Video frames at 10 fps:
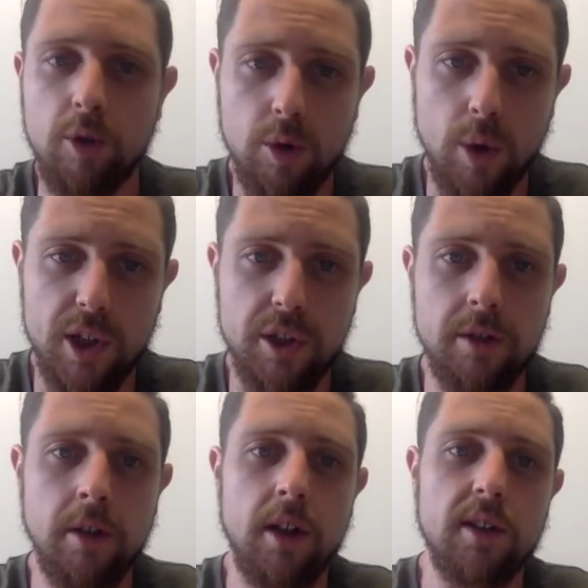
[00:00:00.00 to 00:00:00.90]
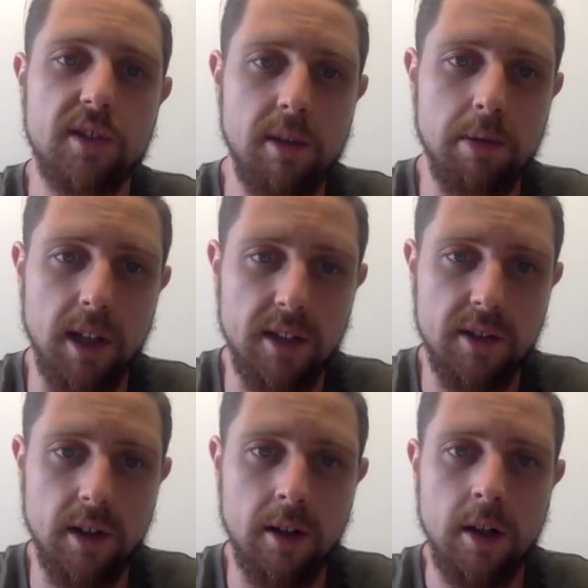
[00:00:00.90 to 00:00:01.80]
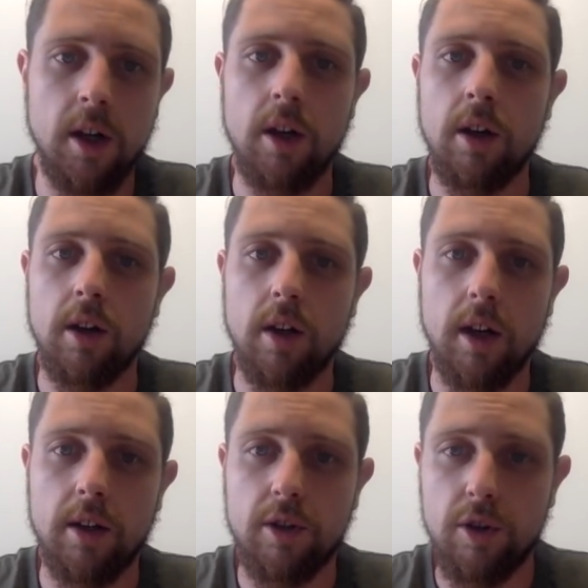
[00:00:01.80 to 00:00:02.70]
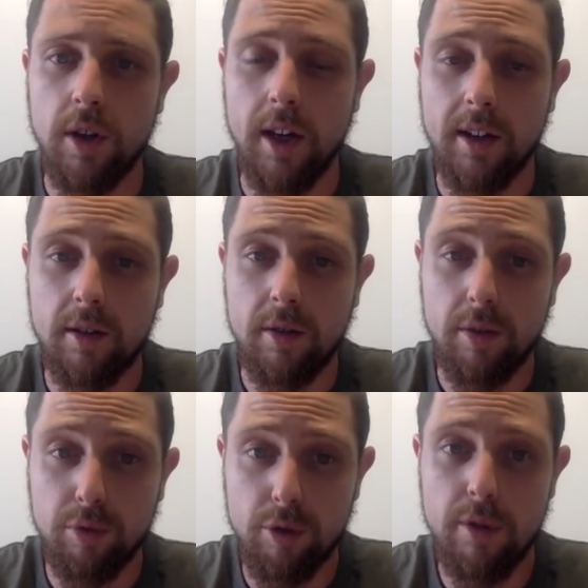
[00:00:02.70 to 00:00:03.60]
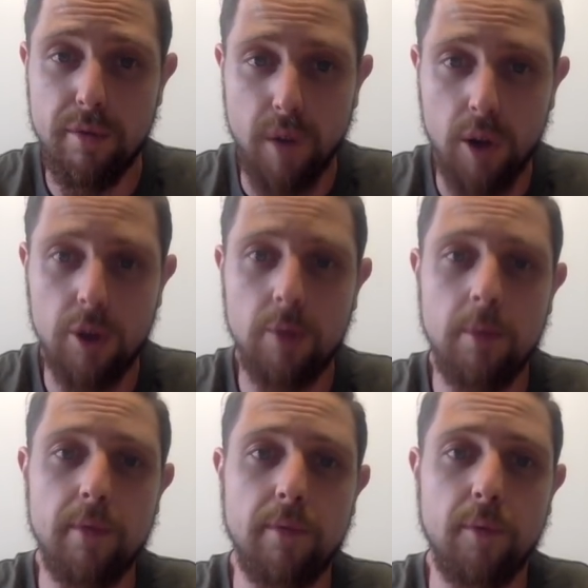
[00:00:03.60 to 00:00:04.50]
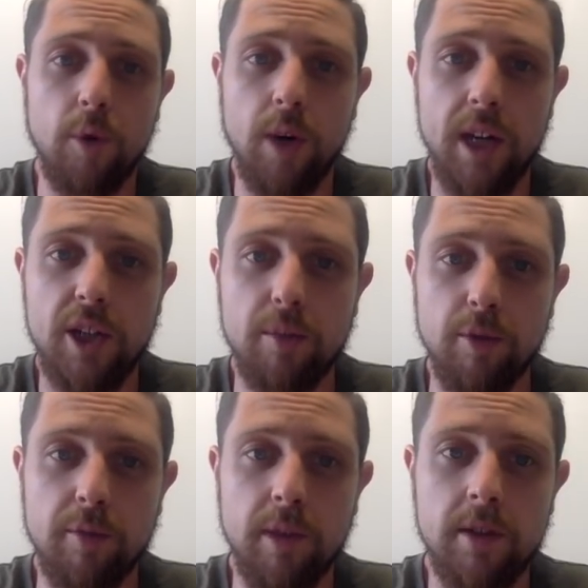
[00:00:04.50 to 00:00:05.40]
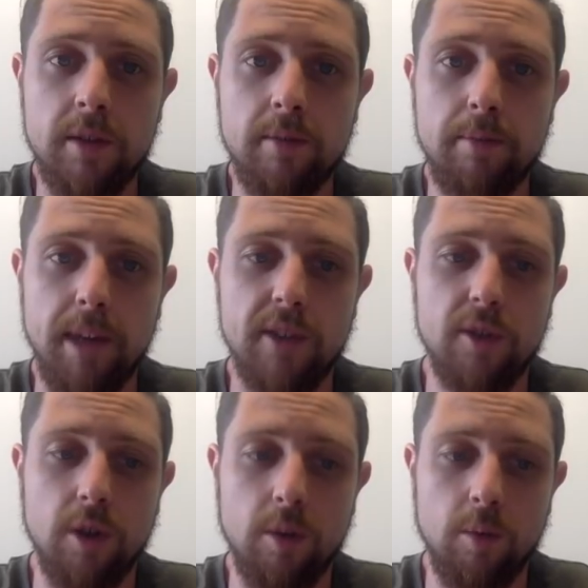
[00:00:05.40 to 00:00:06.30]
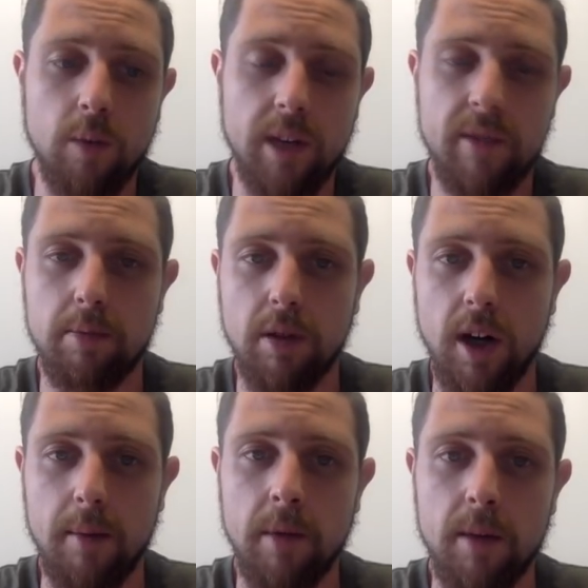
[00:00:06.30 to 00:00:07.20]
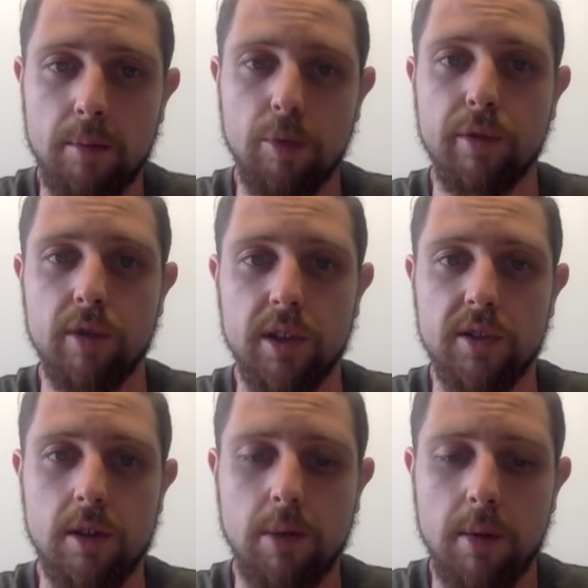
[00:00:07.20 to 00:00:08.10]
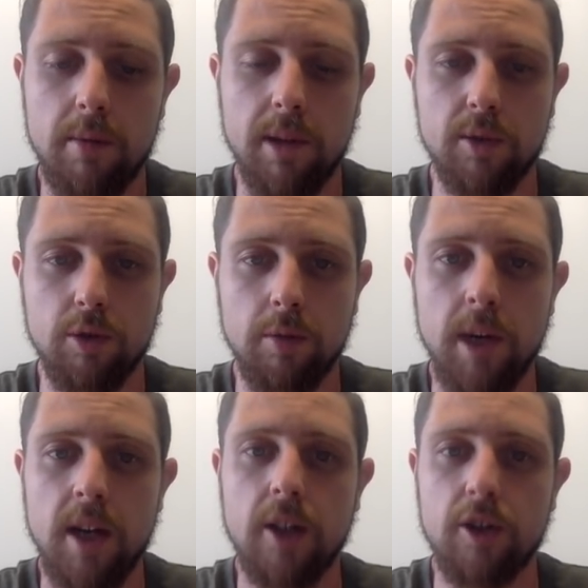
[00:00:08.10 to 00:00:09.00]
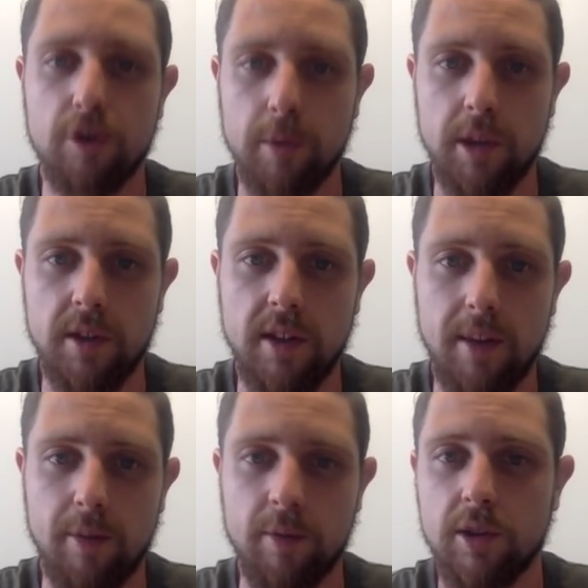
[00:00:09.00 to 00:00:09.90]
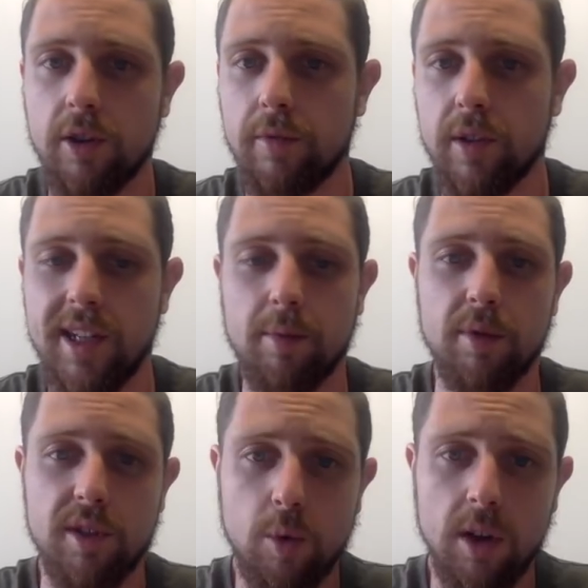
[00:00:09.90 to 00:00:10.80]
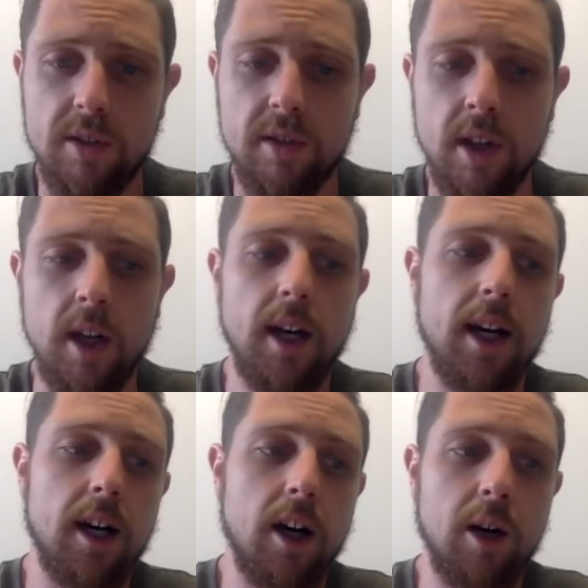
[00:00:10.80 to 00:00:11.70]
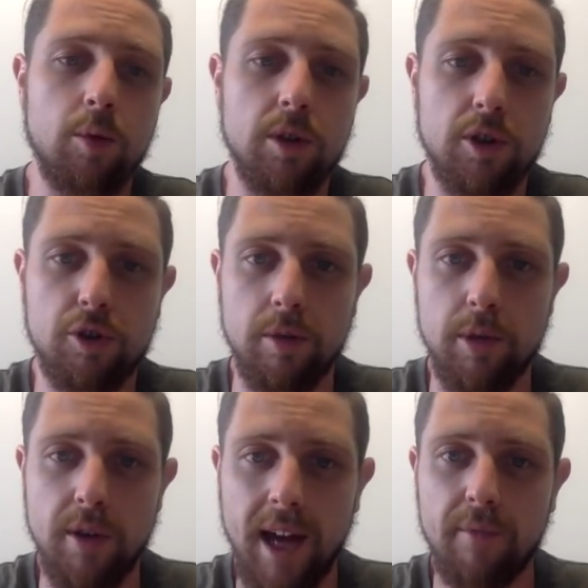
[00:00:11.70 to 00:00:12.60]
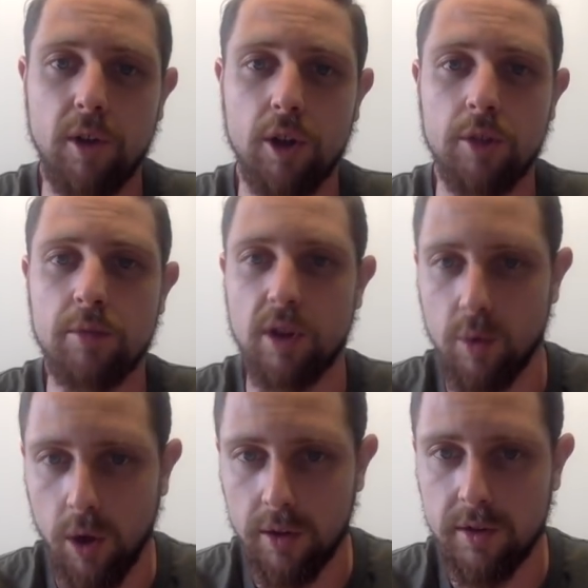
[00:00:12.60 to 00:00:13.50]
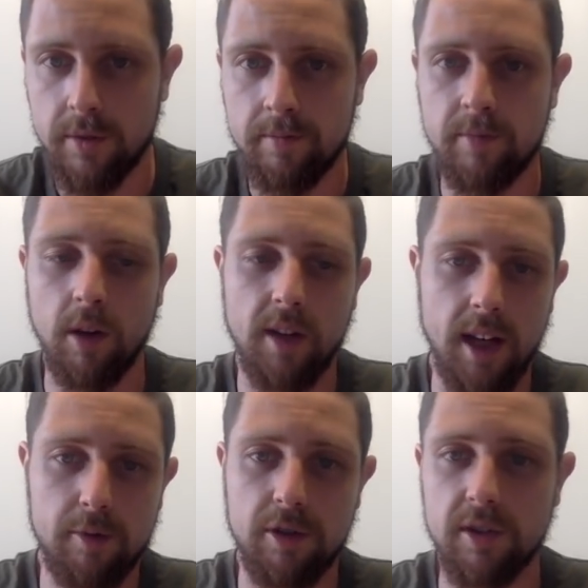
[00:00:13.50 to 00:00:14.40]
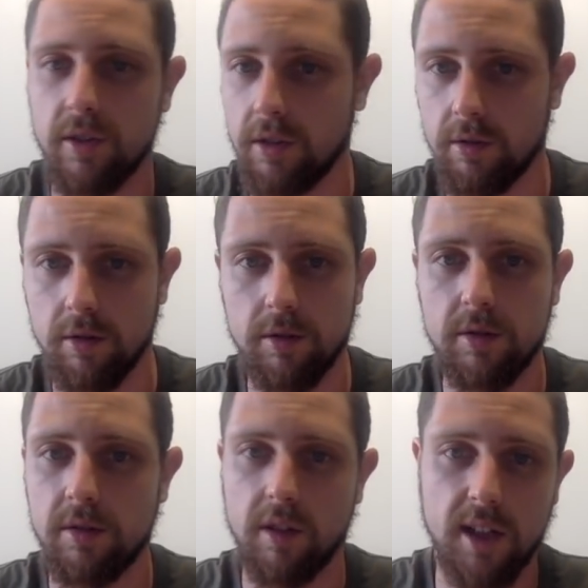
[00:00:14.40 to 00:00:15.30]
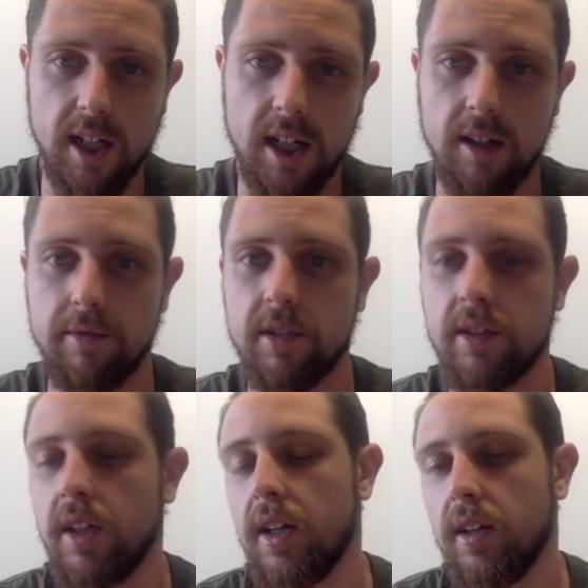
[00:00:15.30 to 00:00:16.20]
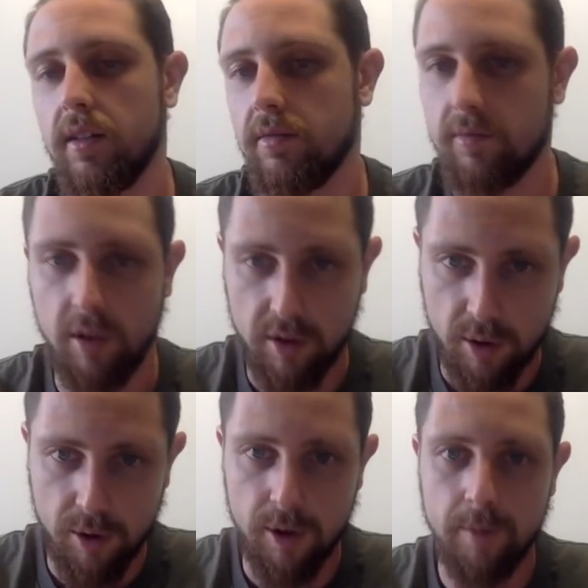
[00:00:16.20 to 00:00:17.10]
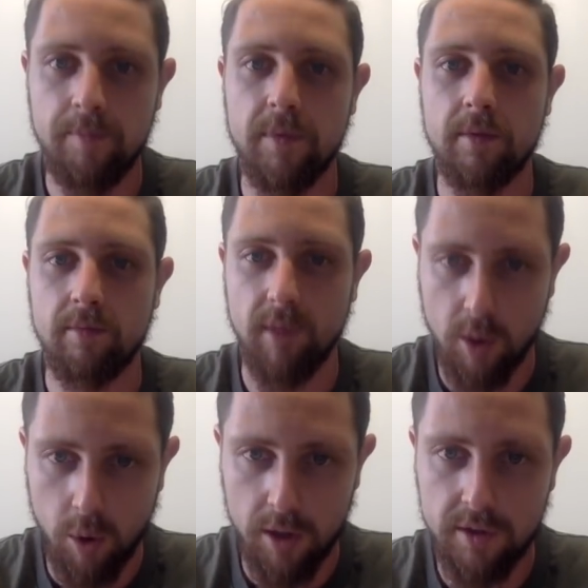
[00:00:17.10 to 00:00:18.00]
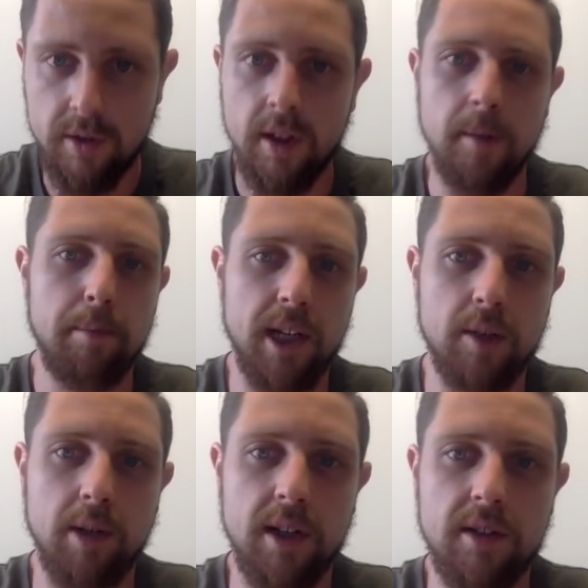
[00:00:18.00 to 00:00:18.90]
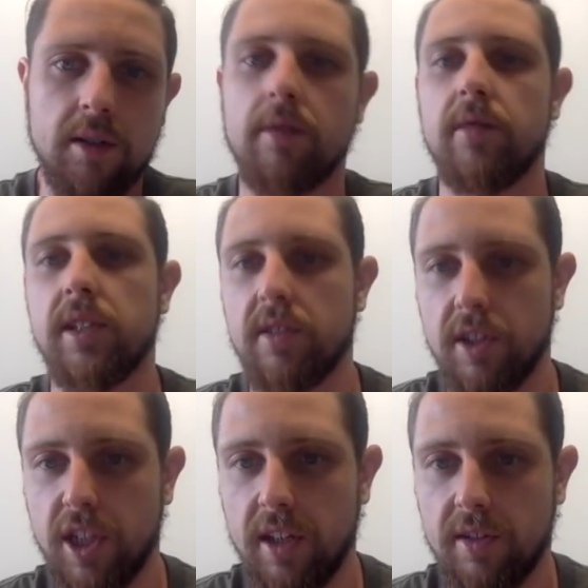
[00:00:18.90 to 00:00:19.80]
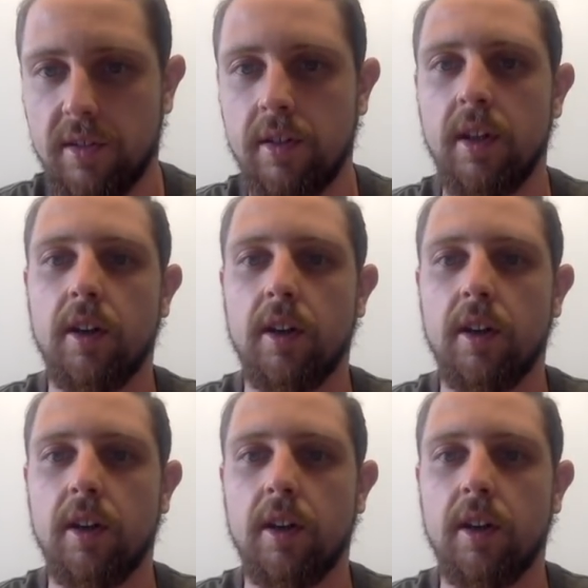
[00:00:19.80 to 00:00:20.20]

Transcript: Good question, simple answer. Accrue the volume for each movement based on whatever the prime mover is. So the primary muscle group contributing to that movement. So for example, in the squats, I would attribute that volume to the quads, not the hamstrings, not the glutes, not the calves, not the core, the quads. Bench press is the chest.